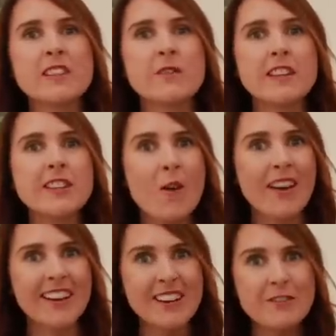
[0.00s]
this
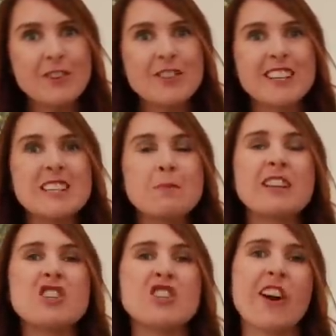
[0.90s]
video, and if you did,
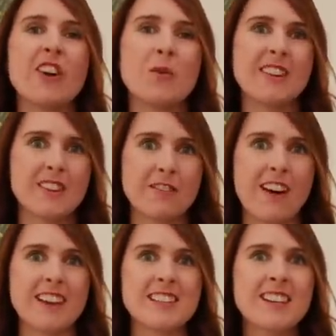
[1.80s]
please share it with a
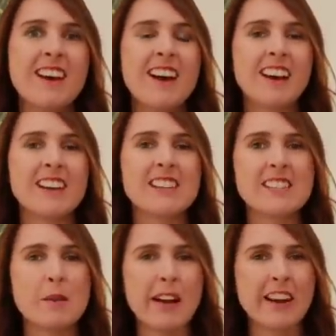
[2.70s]
friend. And I'll
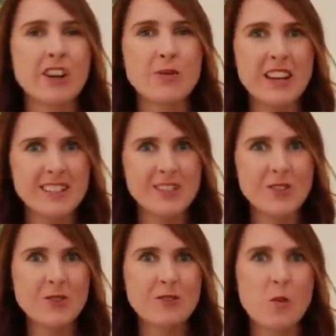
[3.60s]
see you back here really
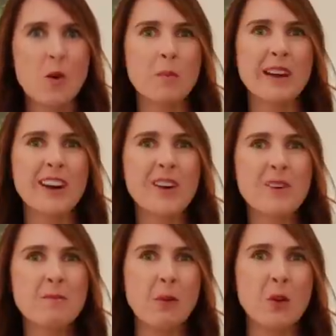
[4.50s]
soon for more
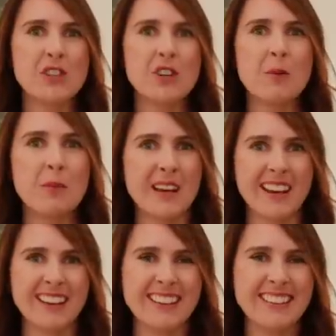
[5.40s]
bigger, bolder
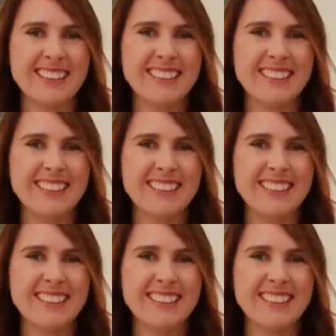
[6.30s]
baking.